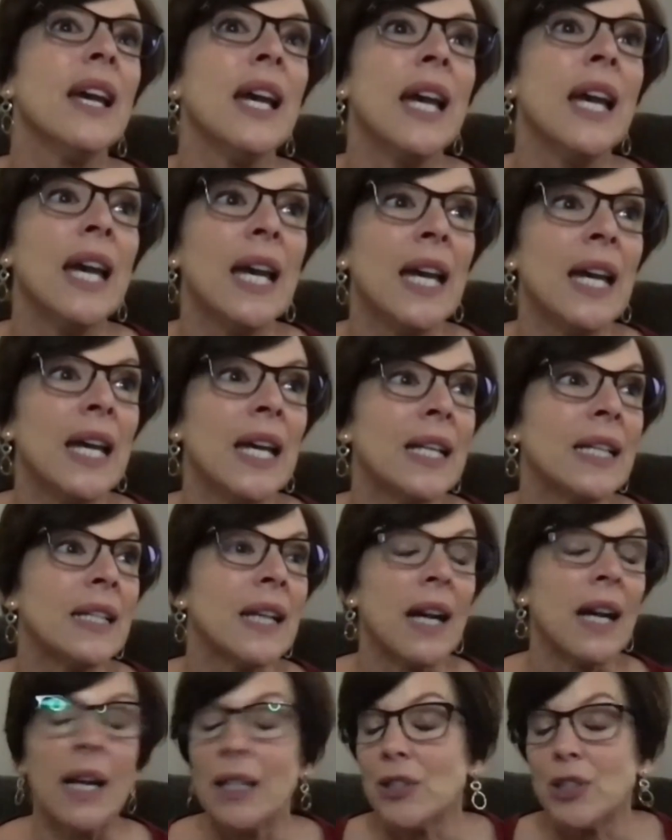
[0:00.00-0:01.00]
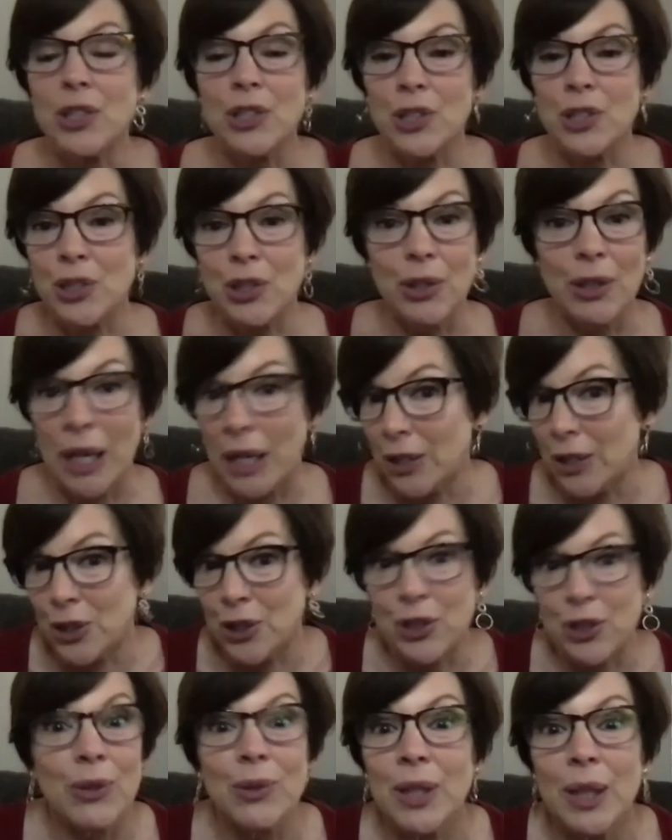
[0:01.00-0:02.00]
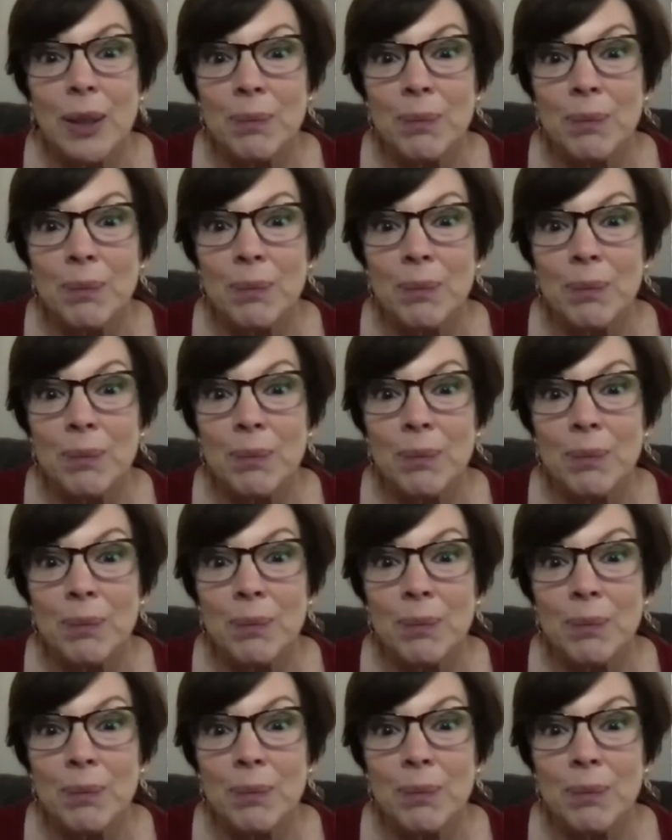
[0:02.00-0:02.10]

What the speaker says: And I showed